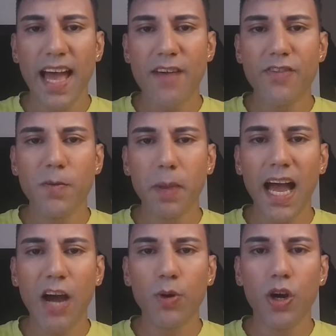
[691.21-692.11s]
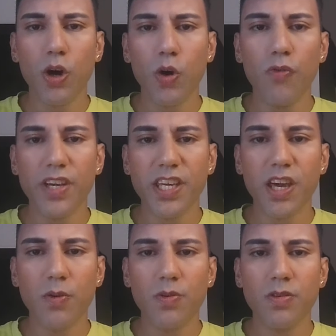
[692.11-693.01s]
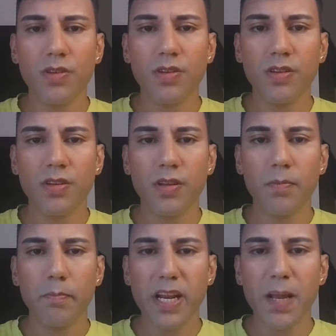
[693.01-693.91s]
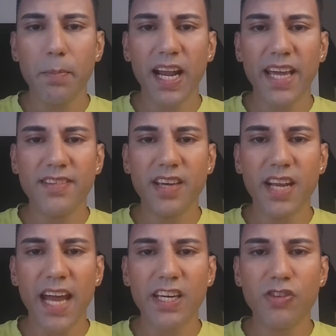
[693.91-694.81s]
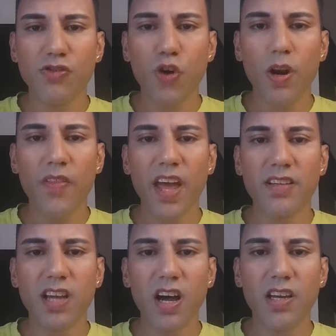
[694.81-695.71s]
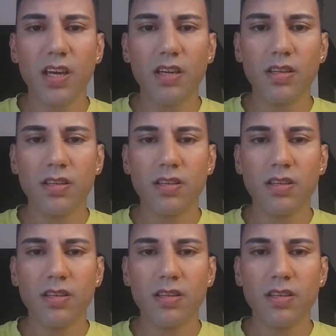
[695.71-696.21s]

Having power over you, manipulating and controlling their target.